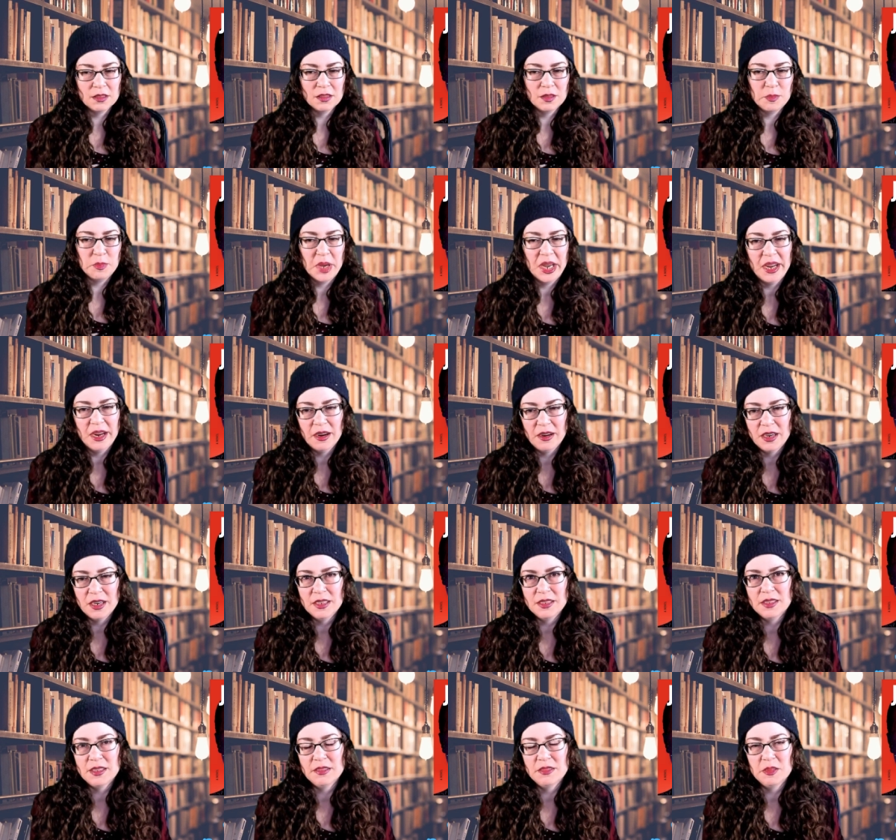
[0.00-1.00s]
the
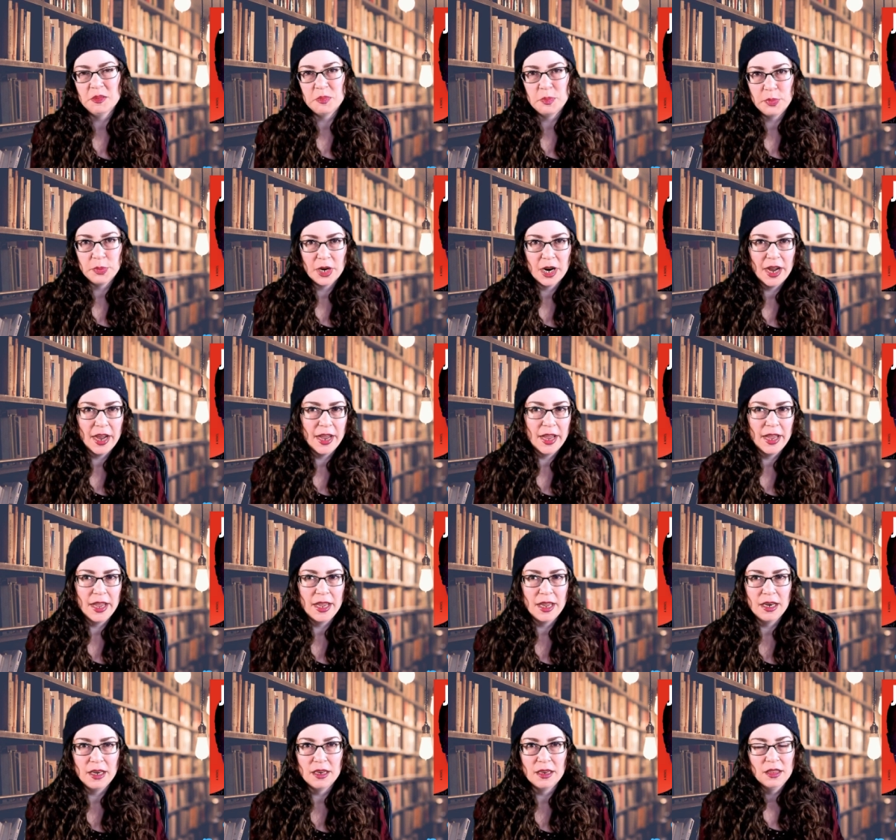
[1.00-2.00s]
parents of the
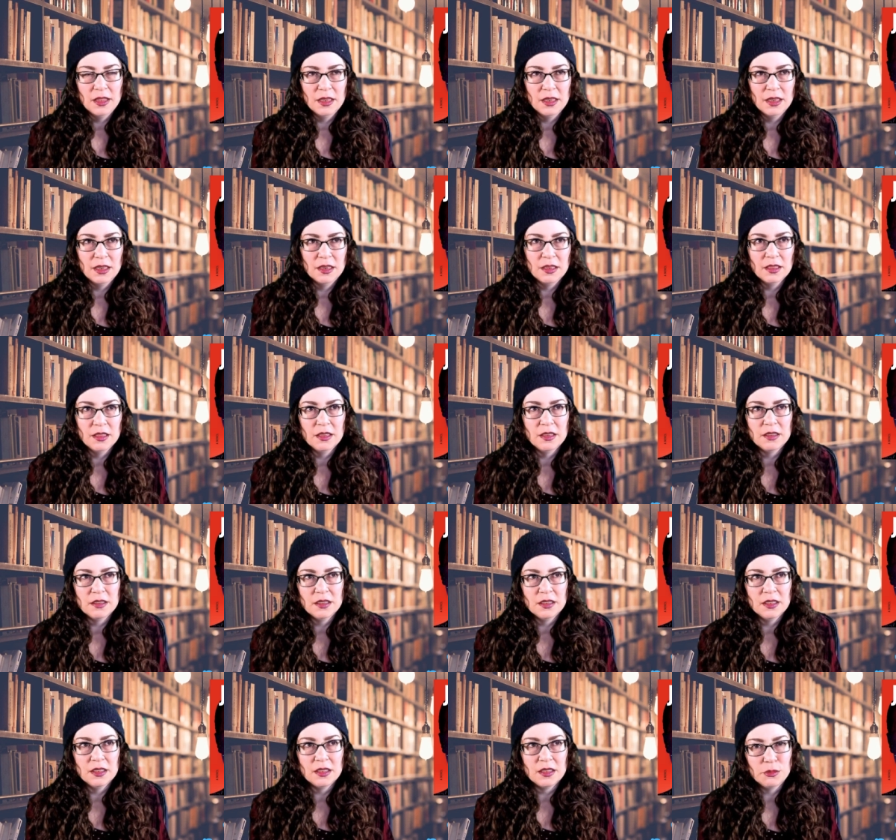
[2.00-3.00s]
bride, they're a
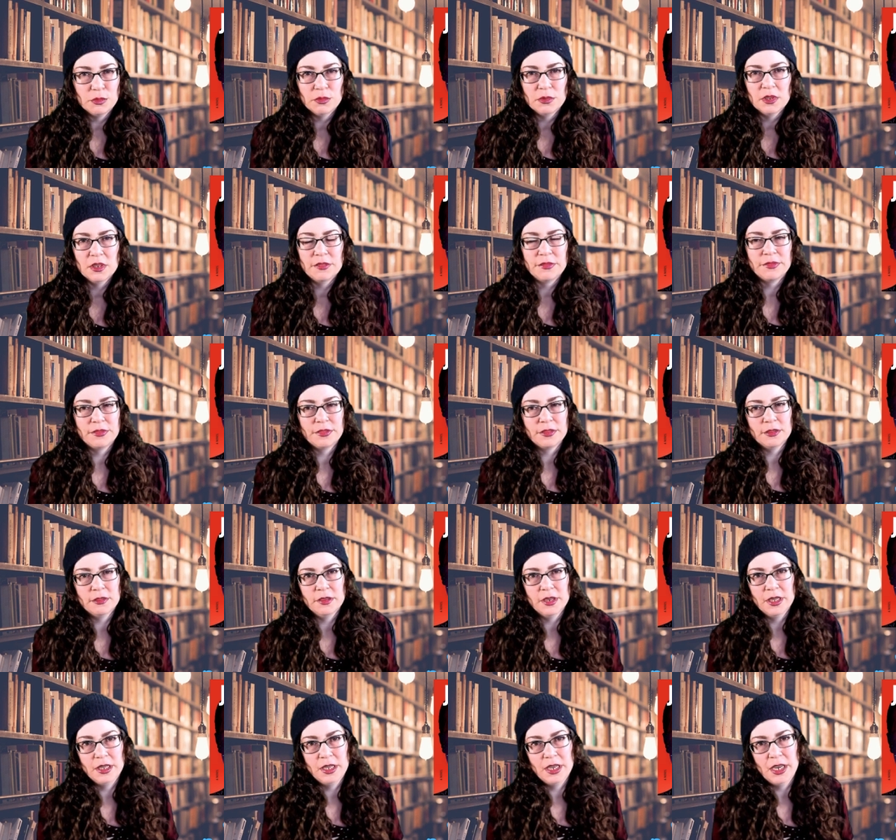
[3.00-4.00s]
little rough
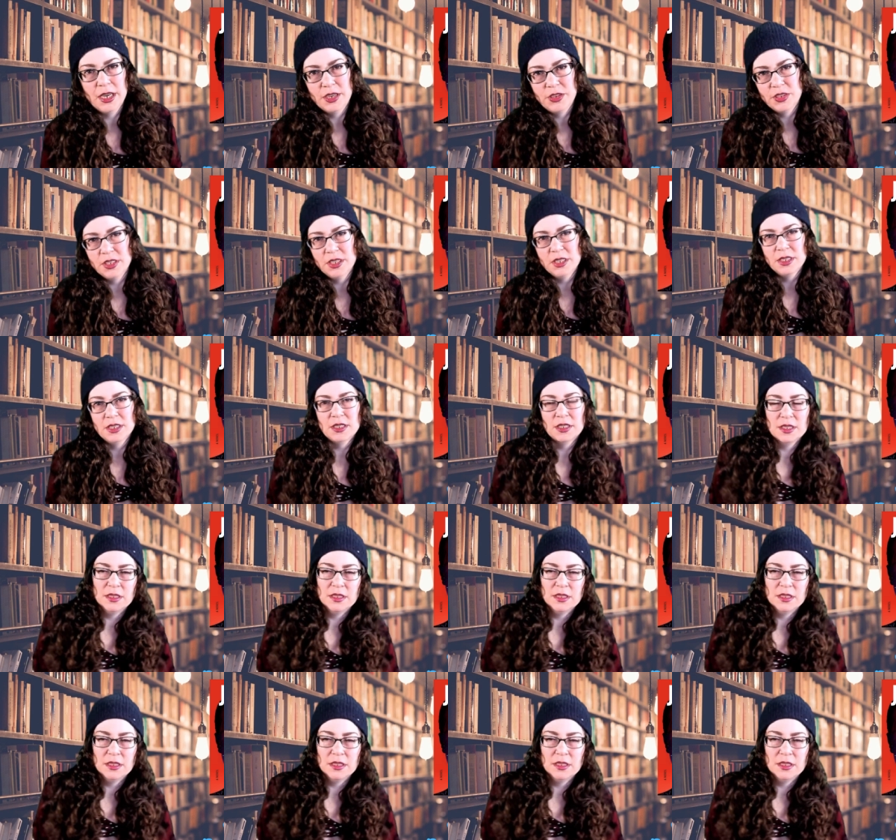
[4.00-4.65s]
around the edges.